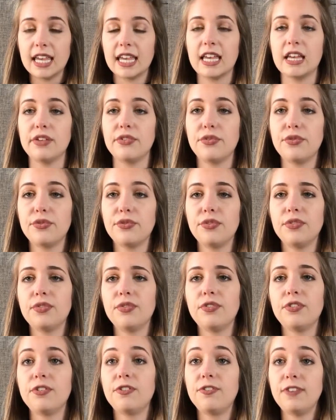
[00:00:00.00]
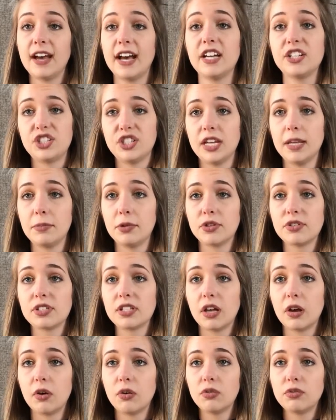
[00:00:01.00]
and fat shame
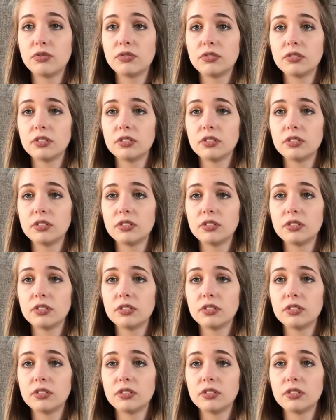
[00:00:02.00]
yourself.